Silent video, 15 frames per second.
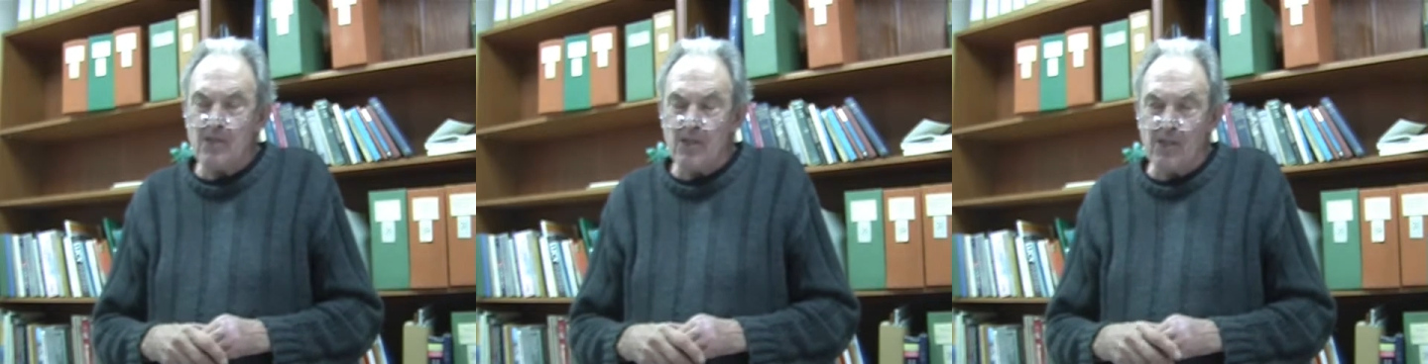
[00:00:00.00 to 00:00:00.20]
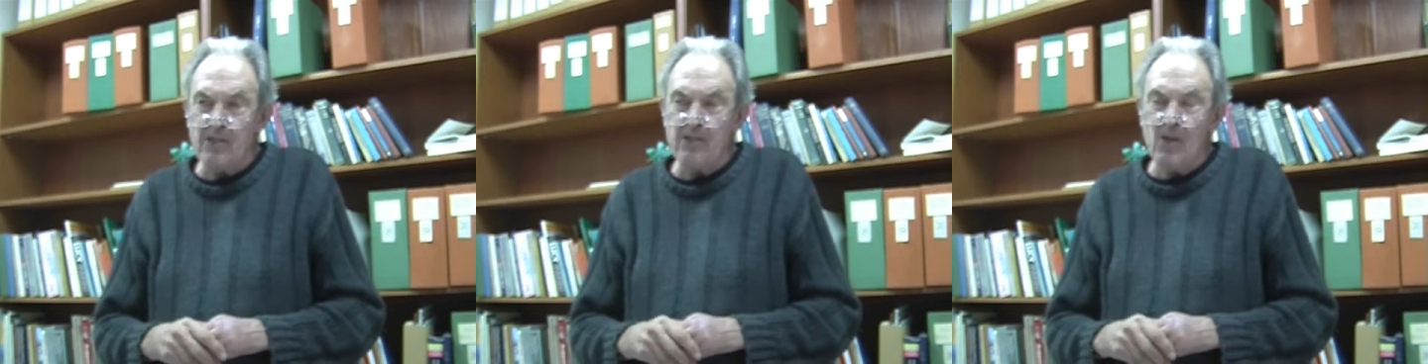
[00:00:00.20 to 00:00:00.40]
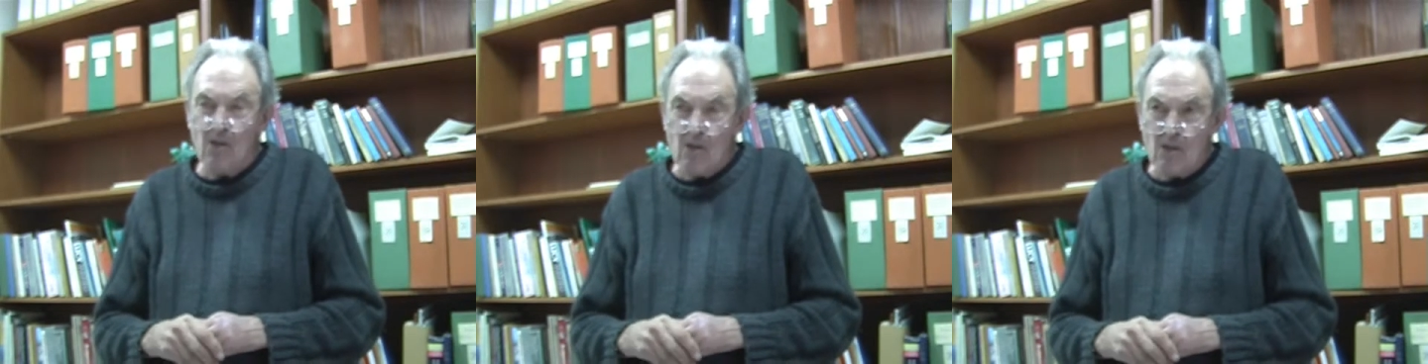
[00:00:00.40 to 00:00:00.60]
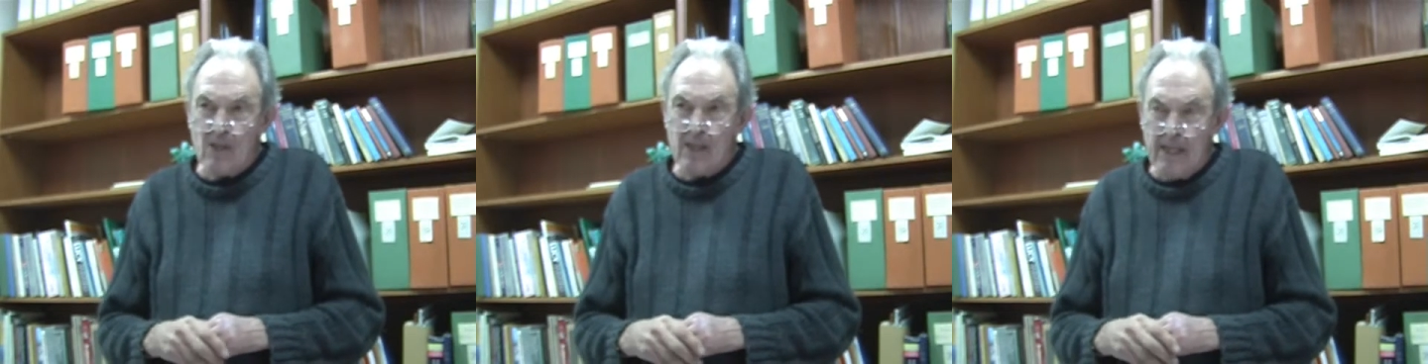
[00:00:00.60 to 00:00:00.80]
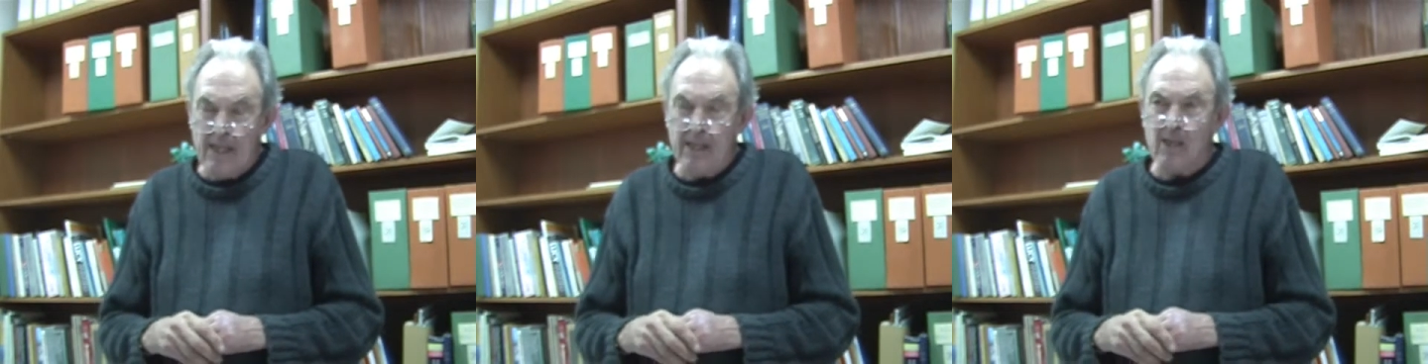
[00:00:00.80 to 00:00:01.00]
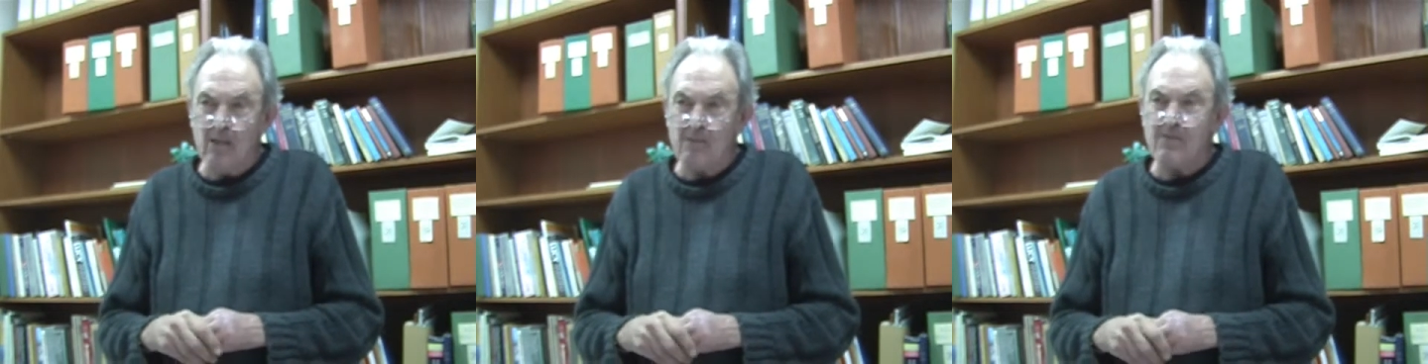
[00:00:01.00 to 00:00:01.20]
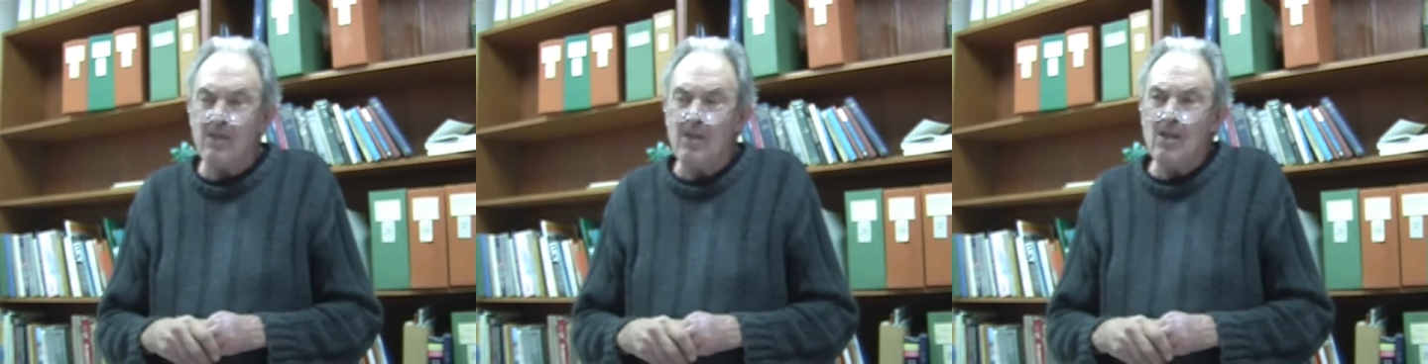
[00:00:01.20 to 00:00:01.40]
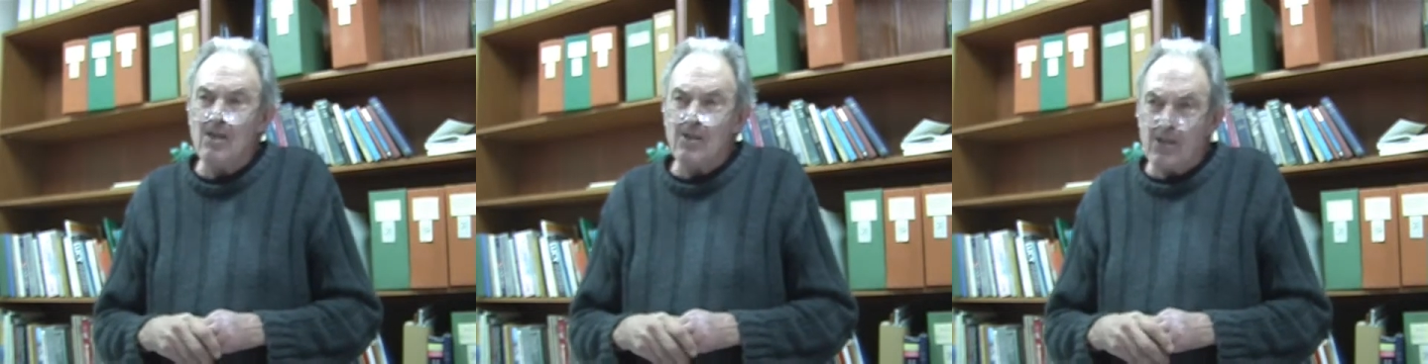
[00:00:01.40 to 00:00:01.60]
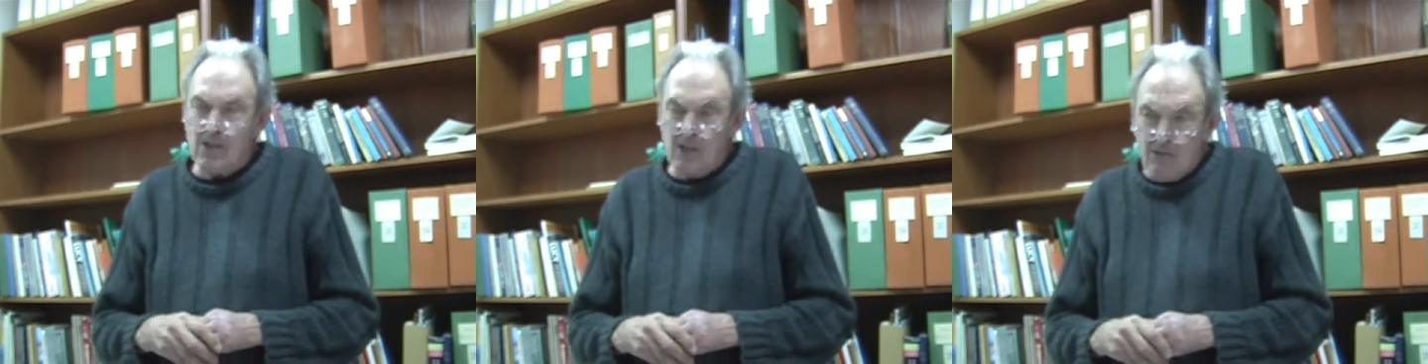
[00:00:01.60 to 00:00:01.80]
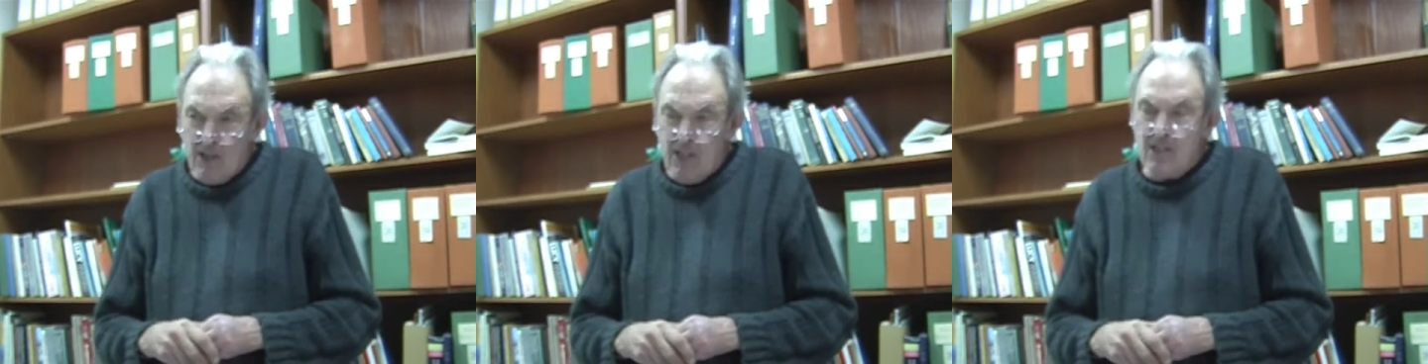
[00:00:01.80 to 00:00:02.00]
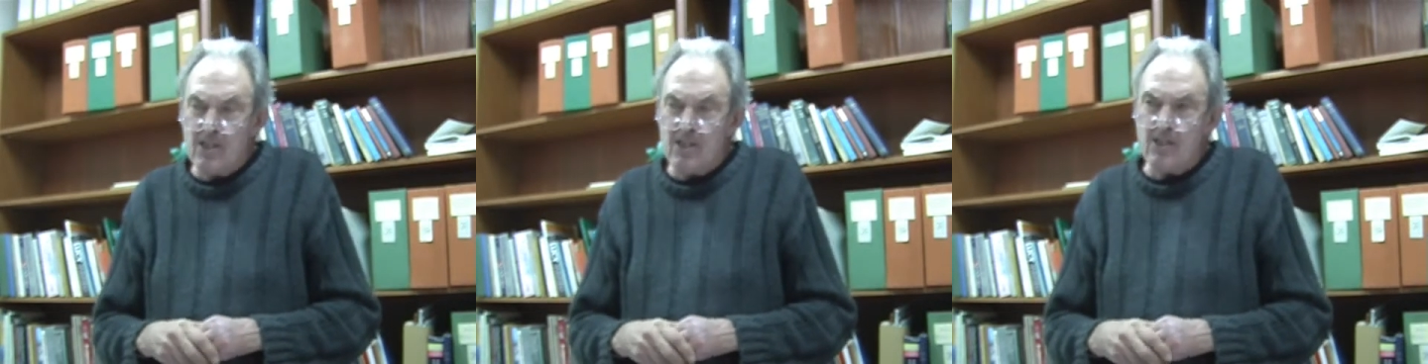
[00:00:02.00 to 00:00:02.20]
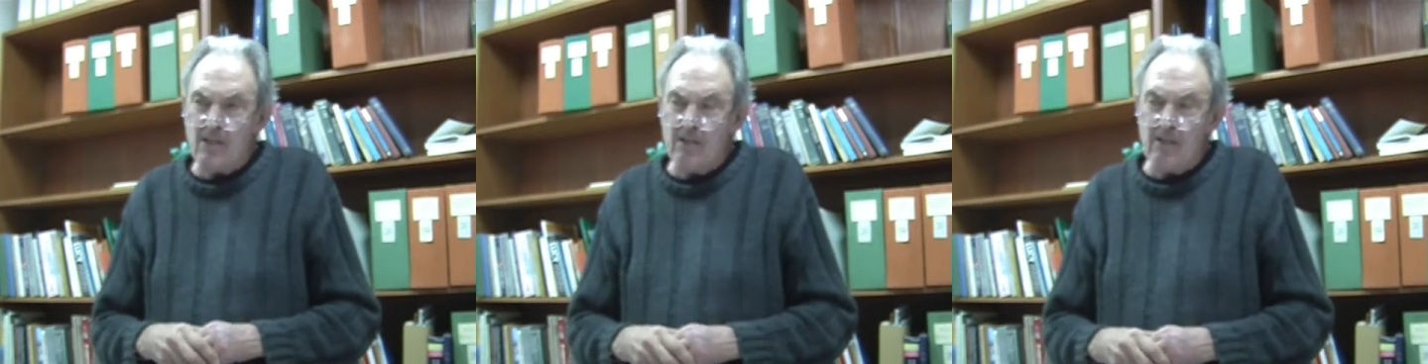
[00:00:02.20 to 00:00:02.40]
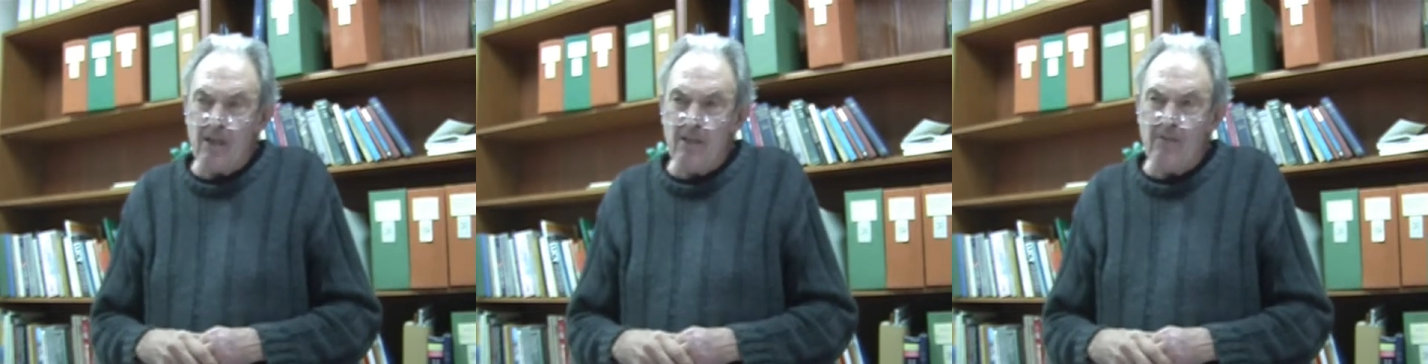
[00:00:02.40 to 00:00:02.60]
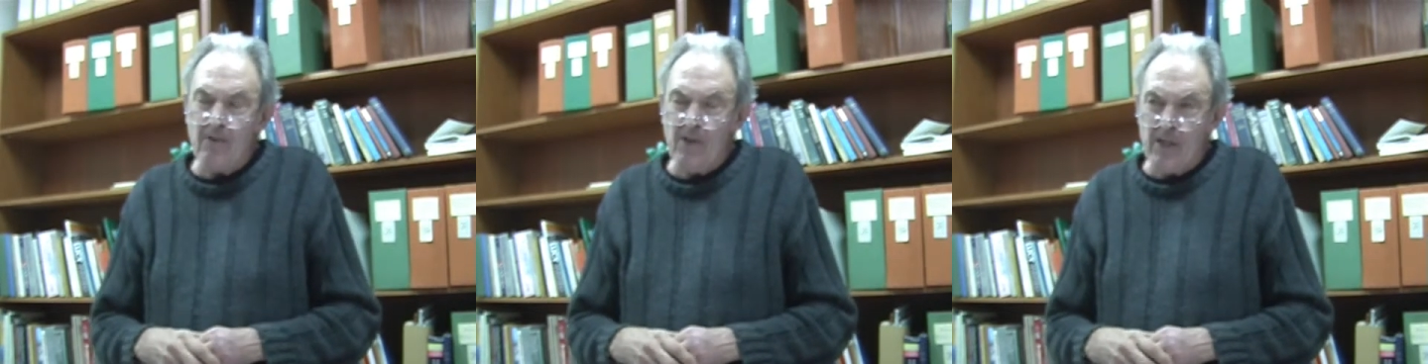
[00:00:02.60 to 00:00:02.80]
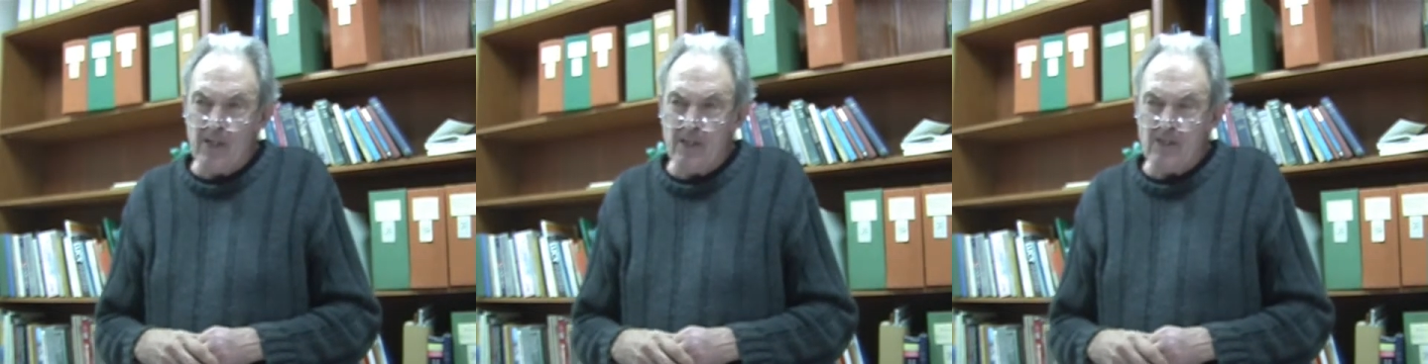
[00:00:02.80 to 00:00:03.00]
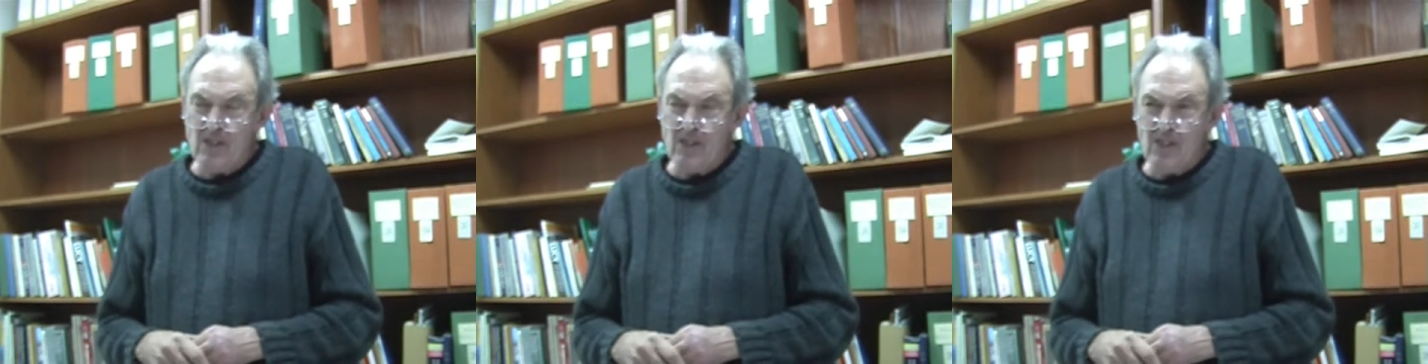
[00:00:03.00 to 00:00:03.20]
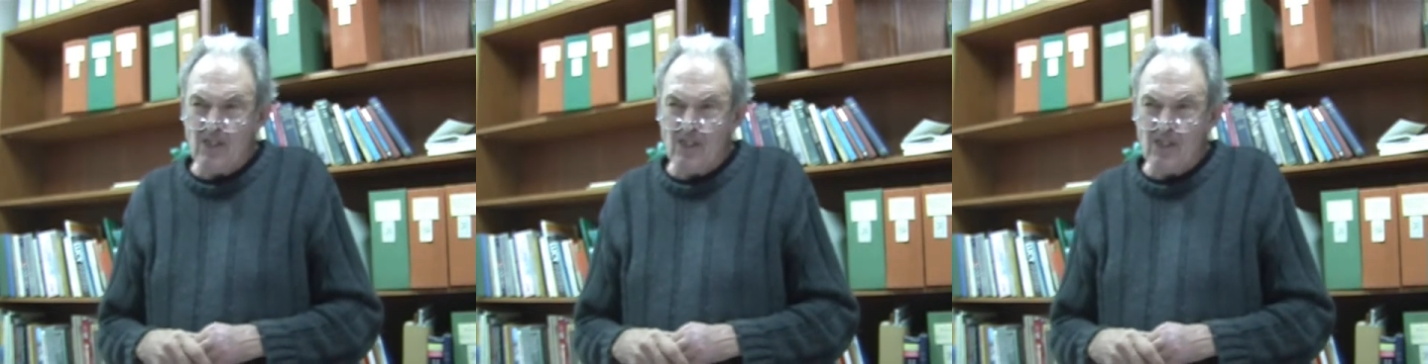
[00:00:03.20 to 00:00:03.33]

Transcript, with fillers: you're not killing off the creatures that live there. Yeah.